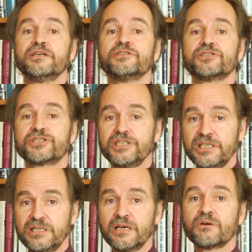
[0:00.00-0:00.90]

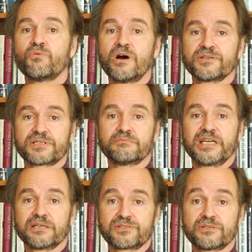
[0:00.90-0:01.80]
She wants some
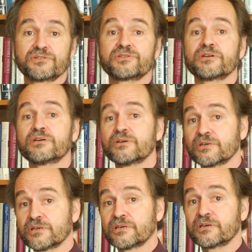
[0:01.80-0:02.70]
answers to
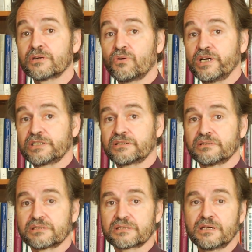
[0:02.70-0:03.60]
her
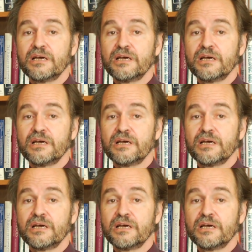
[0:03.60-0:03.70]
questions.